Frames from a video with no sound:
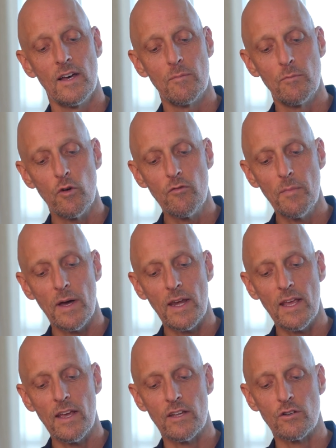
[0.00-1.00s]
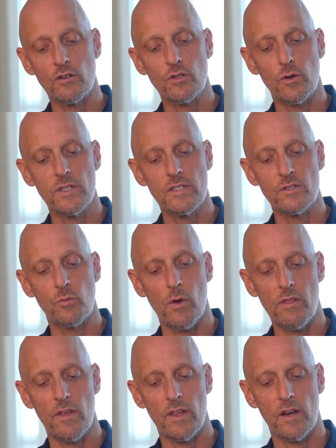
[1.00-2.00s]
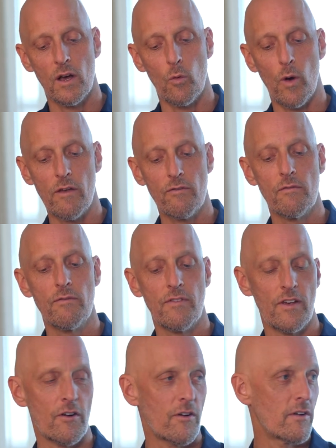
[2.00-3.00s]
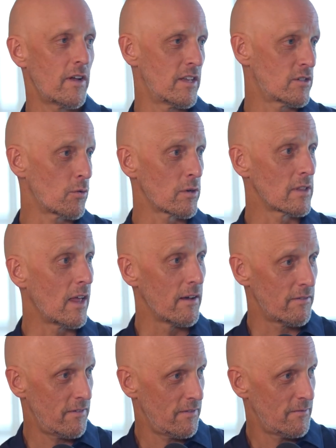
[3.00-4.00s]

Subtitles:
"Move money and your choices with it away from fear and toward love."